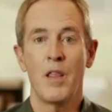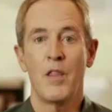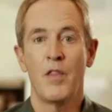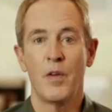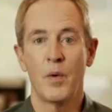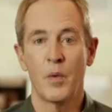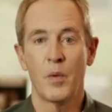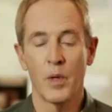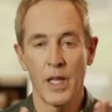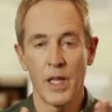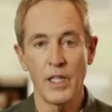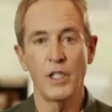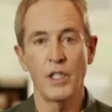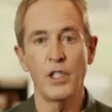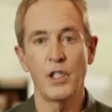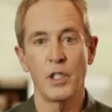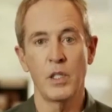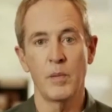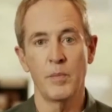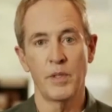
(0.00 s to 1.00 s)
the
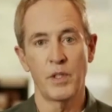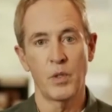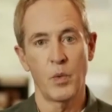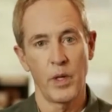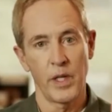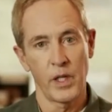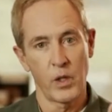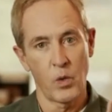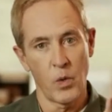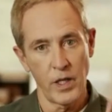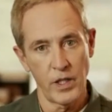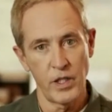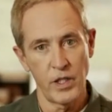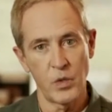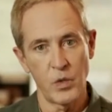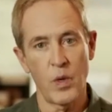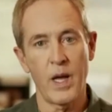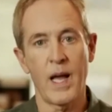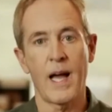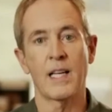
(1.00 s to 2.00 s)
relationship between questions
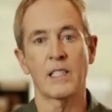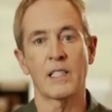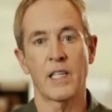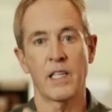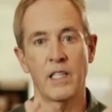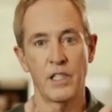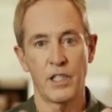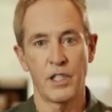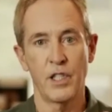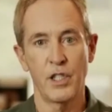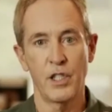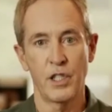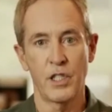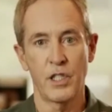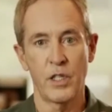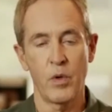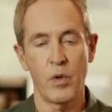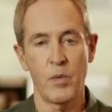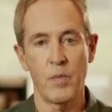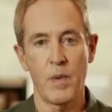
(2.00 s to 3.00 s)
we ask and decisions
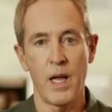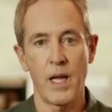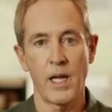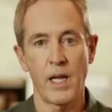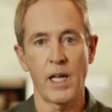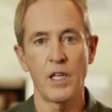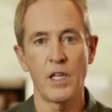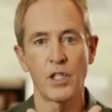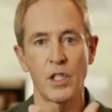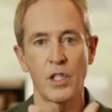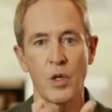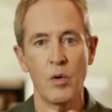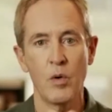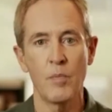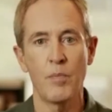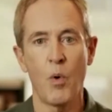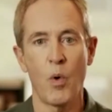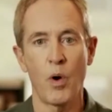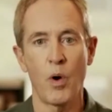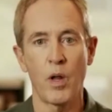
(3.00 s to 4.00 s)
that we make is so
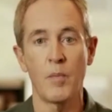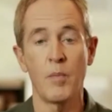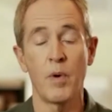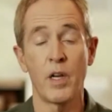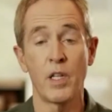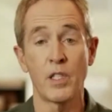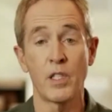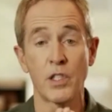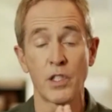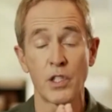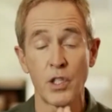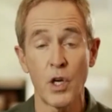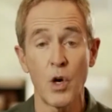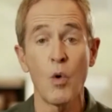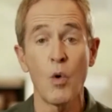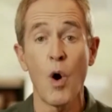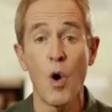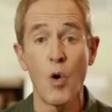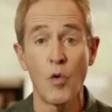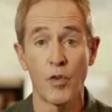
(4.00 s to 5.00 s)
important, but it's
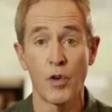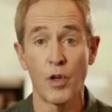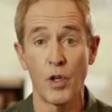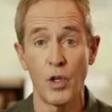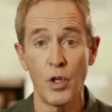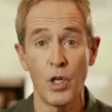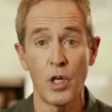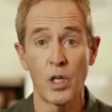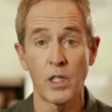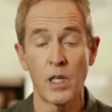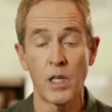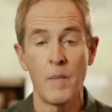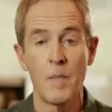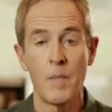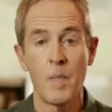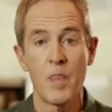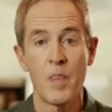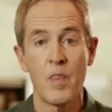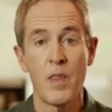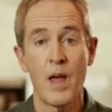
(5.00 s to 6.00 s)
so overlooked
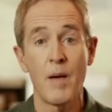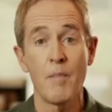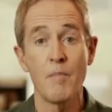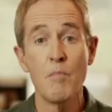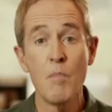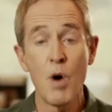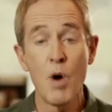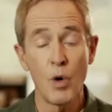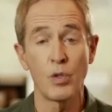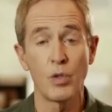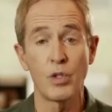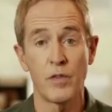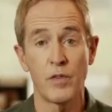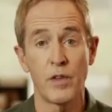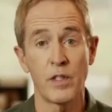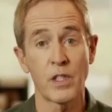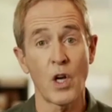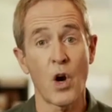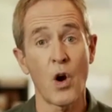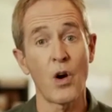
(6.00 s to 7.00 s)
that most of
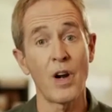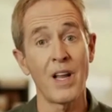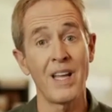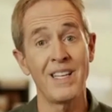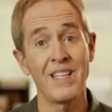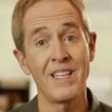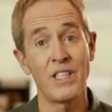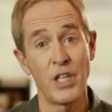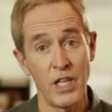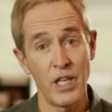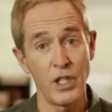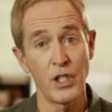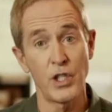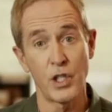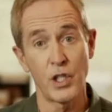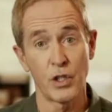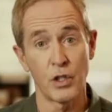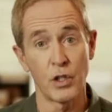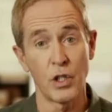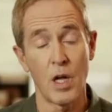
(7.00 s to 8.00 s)
us aren't
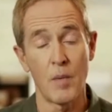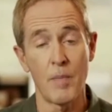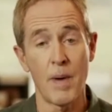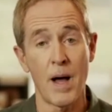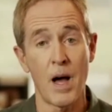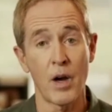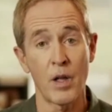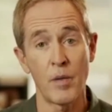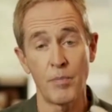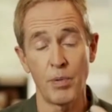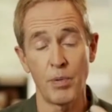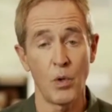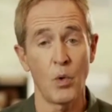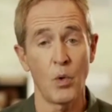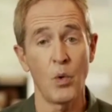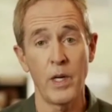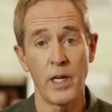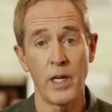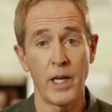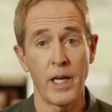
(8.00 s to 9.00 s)
intentional about
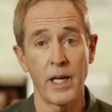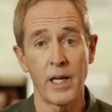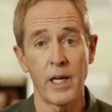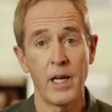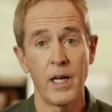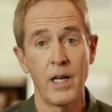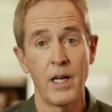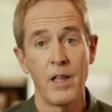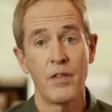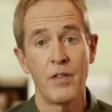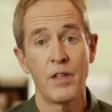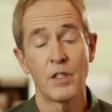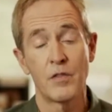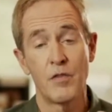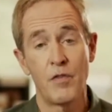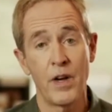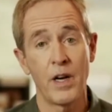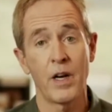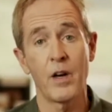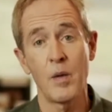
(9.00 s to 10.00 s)
employing this
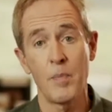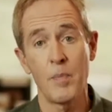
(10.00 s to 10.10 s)
very